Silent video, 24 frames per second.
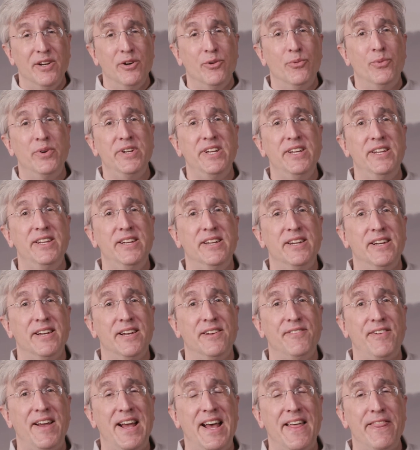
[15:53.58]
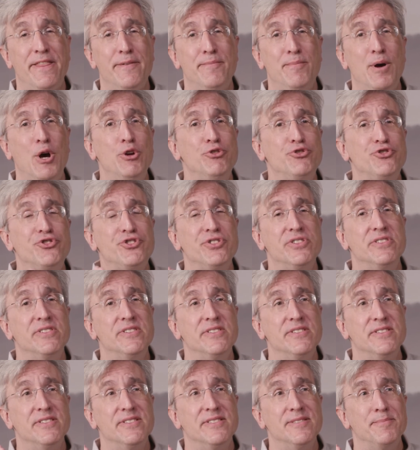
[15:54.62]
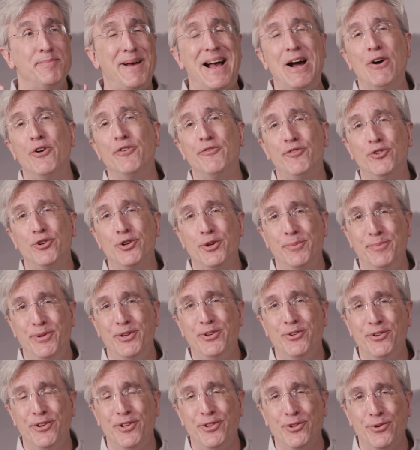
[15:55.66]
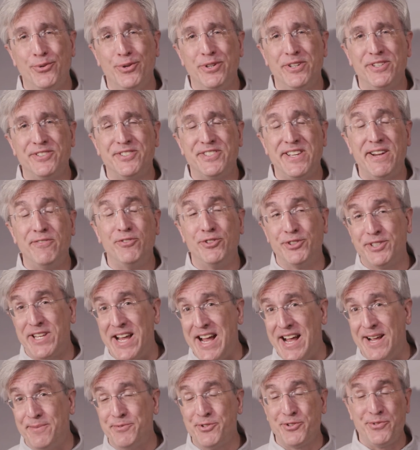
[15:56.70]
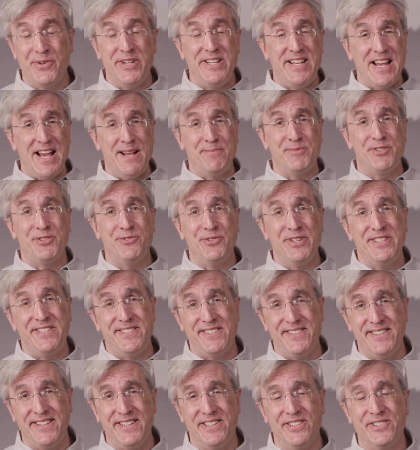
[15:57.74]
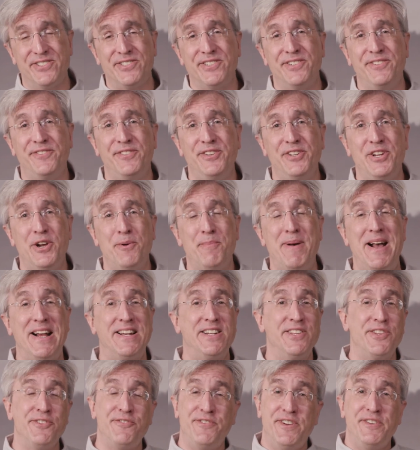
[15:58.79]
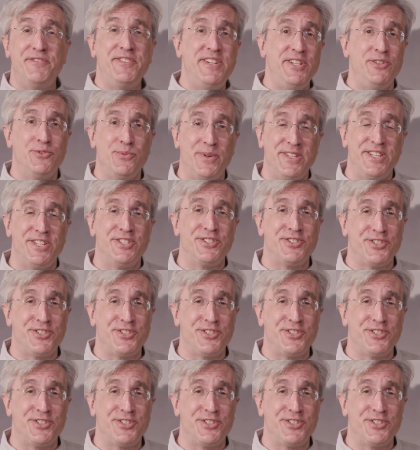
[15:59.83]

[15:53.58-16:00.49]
We have had the most powerful computer in the world several times, 3 times in recent years. And if you go back to the 50s when this